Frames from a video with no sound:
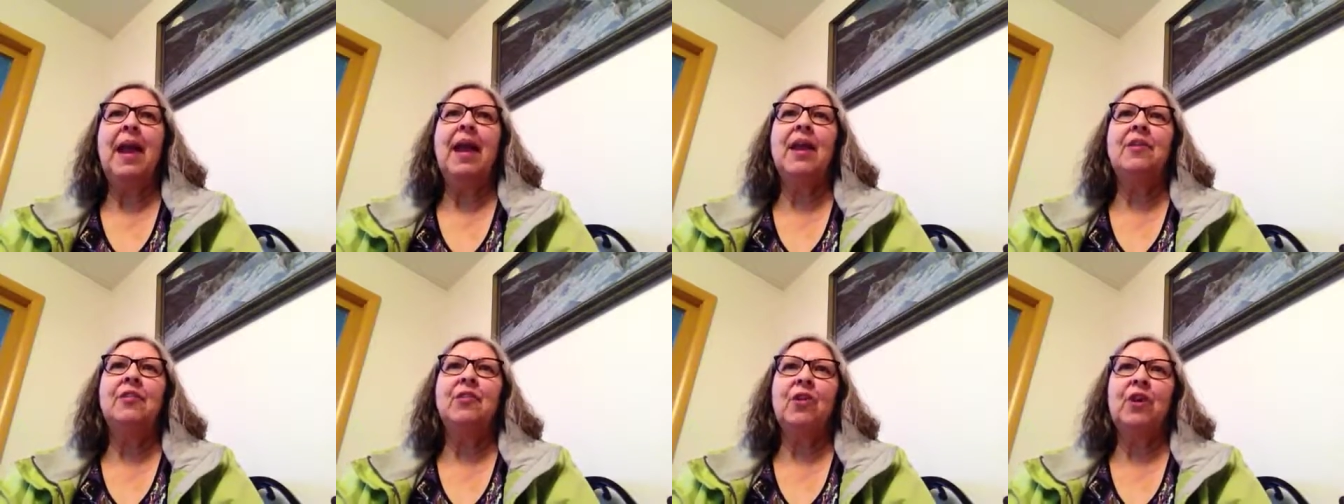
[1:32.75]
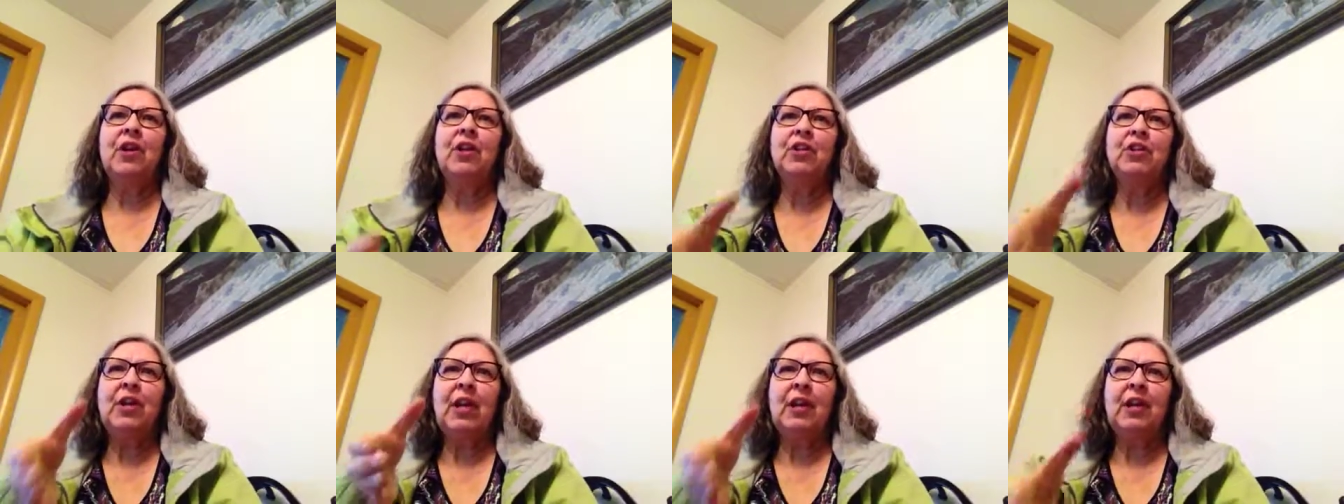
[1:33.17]
and you're going
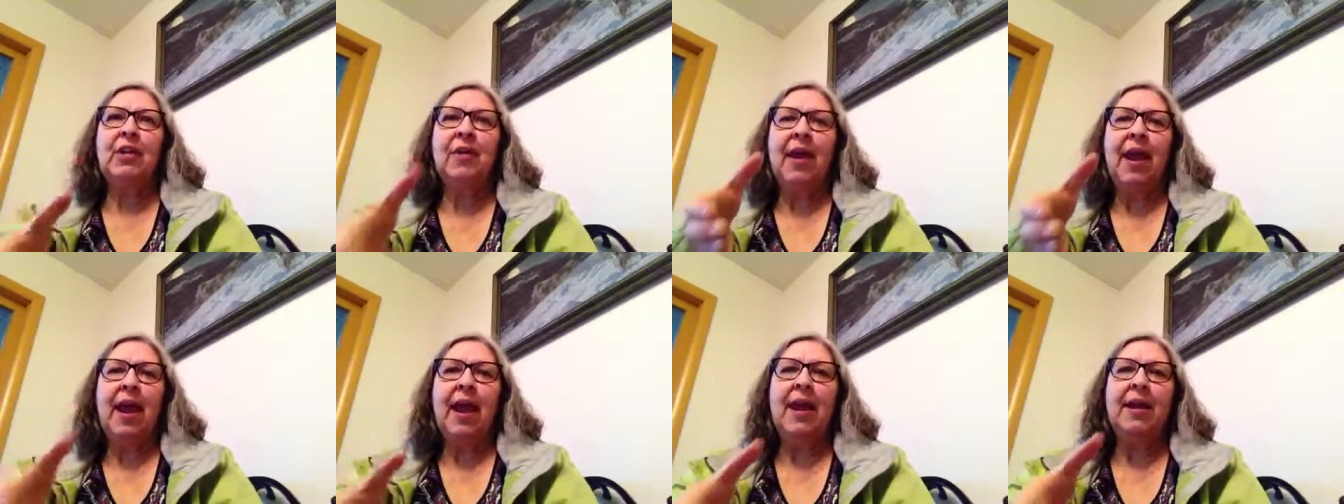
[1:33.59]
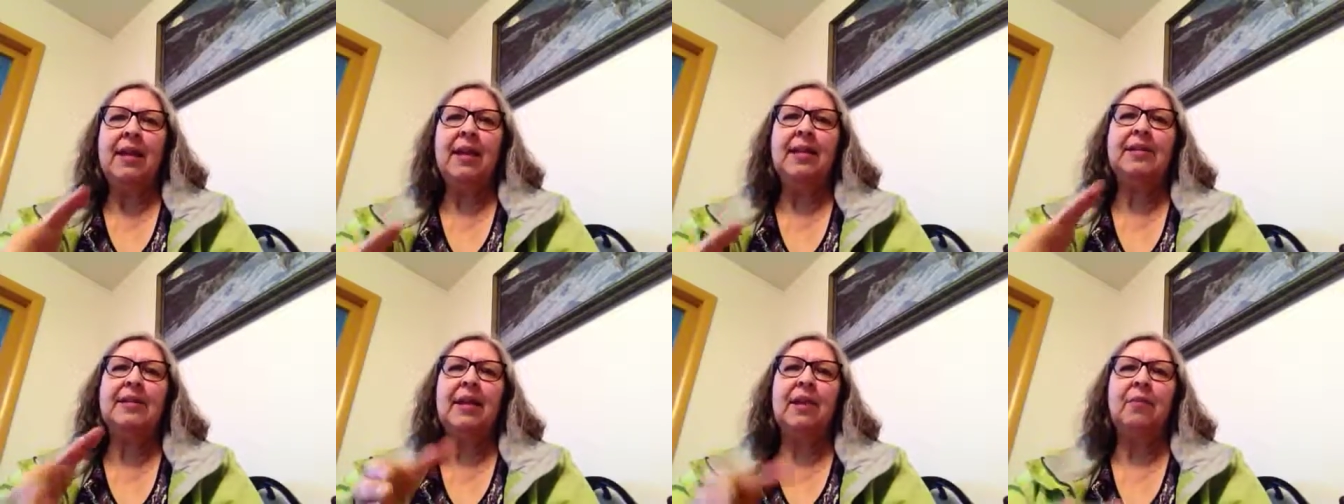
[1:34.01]
to shake their hand
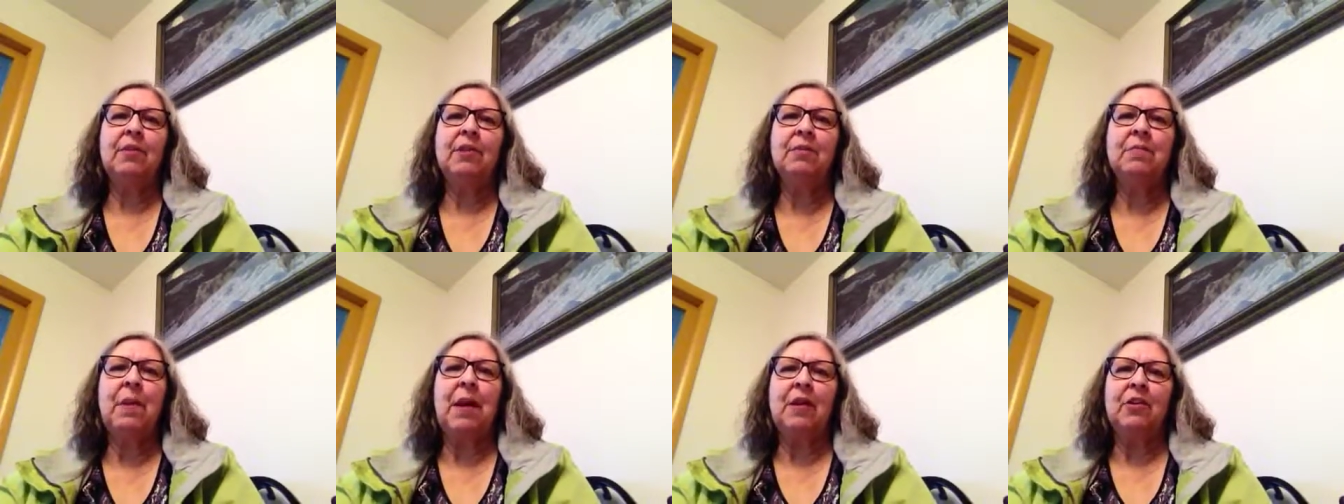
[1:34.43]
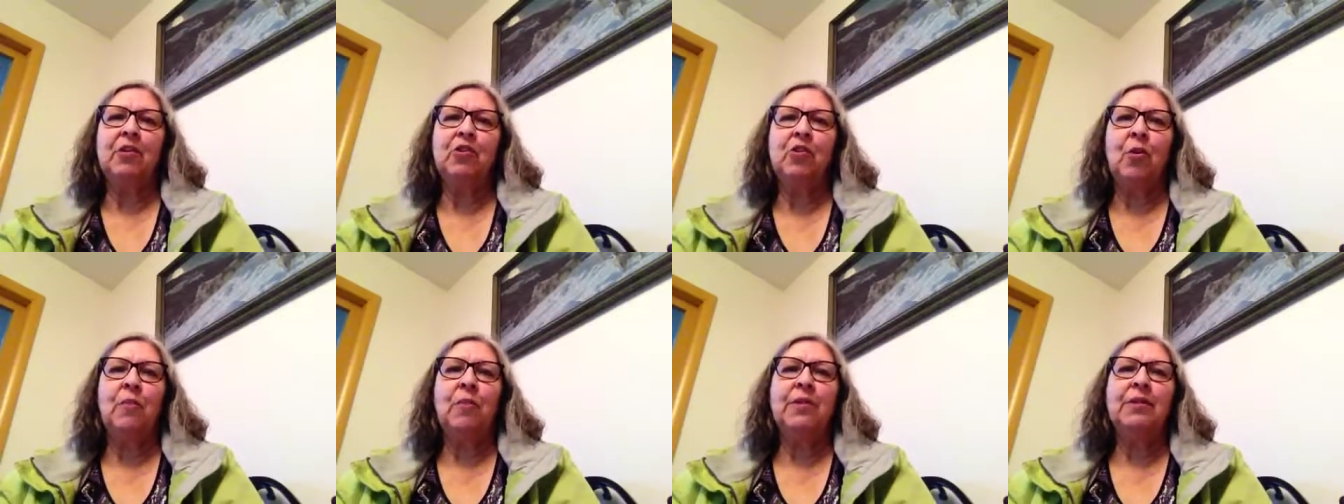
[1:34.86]
and say respect.
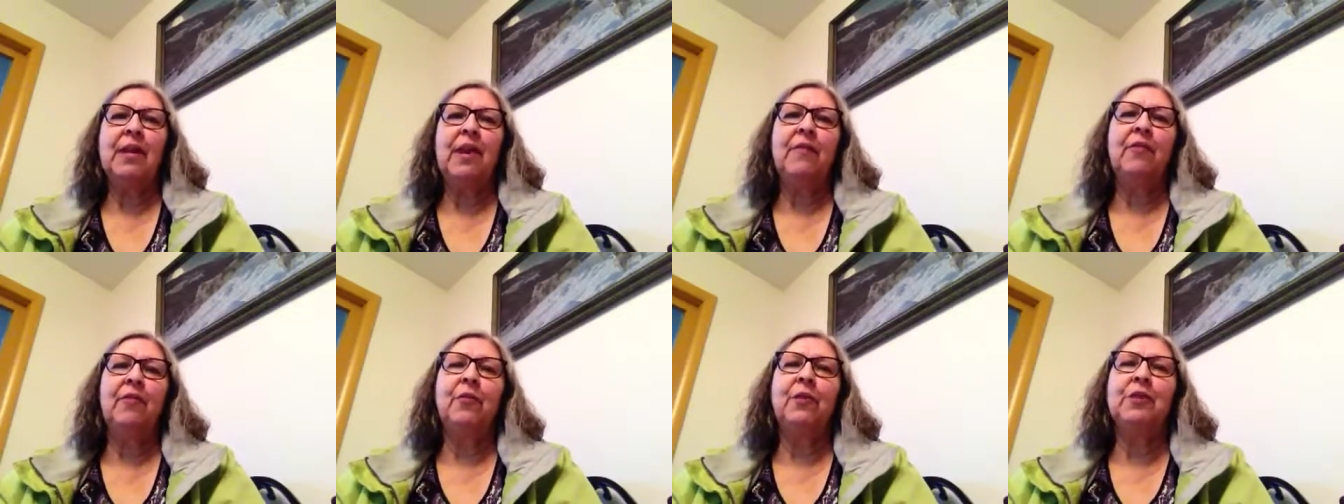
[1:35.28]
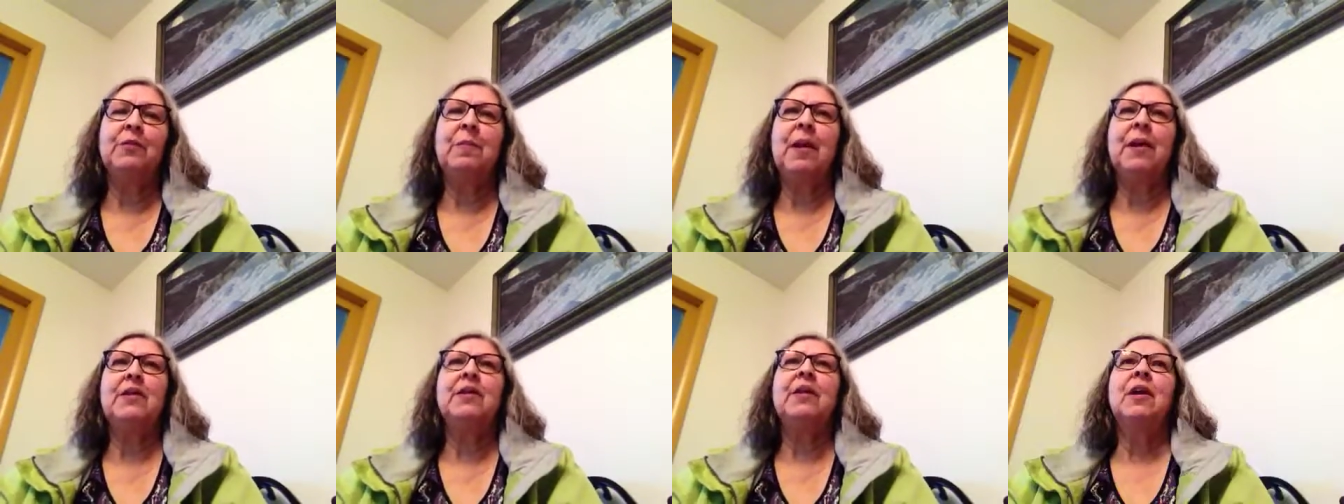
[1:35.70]
Show them the sign for
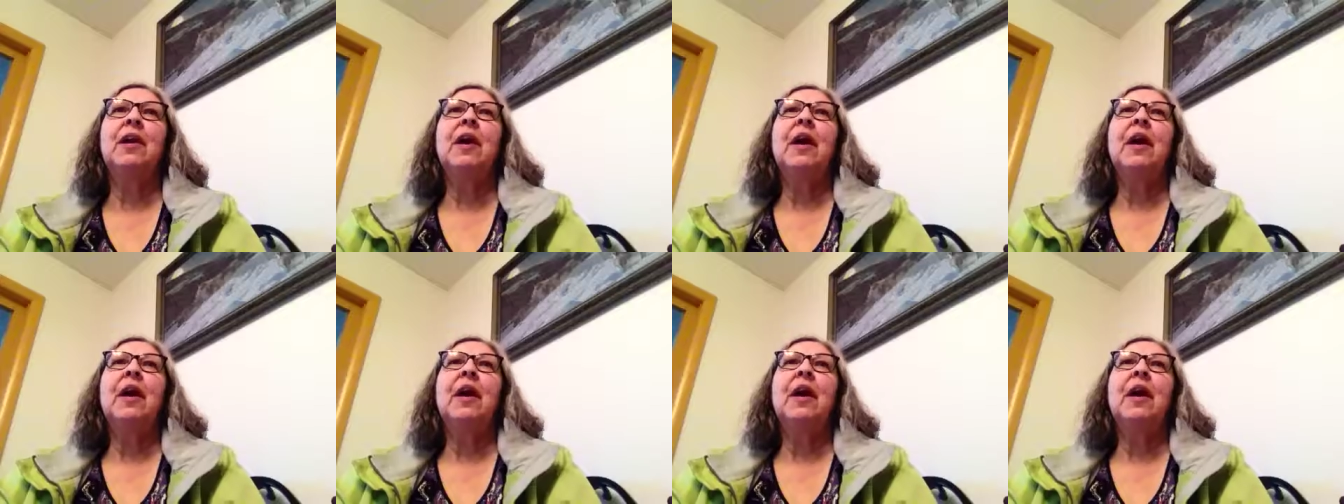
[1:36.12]
respect.